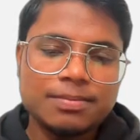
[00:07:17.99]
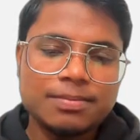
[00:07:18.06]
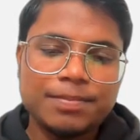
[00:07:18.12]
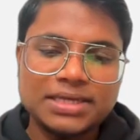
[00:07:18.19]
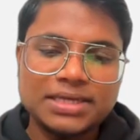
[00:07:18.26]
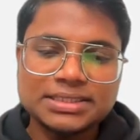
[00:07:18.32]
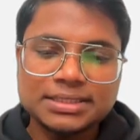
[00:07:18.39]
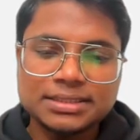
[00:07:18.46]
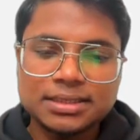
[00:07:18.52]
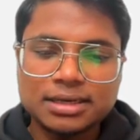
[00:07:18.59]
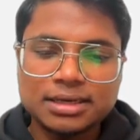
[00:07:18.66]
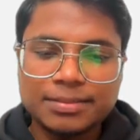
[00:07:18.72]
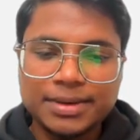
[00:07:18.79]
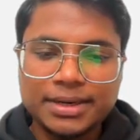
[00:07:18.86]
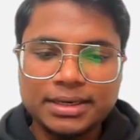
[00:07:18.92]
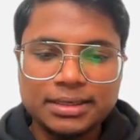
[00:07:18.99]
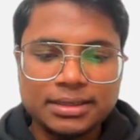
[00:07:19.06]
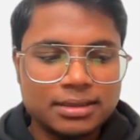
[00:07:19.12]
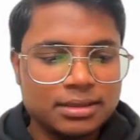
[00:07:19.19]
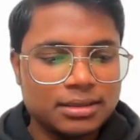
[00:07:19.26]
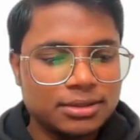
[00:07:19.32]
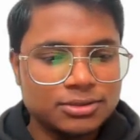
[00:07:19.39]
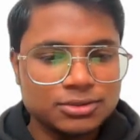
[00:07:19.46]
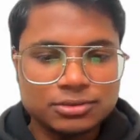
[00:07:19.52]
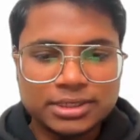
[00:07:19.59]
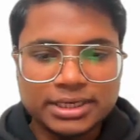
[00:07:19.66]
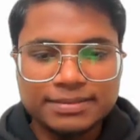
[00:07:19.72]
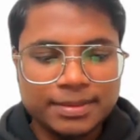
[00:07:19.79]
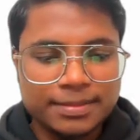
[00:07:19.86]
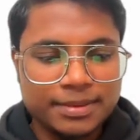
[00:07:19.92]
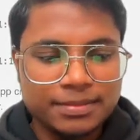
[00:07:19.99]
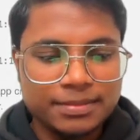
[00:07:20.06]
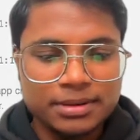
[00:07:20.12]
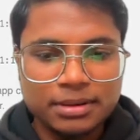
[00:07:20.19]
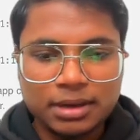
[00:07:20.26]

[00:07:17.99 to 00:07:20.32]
passing the comment, so that will be our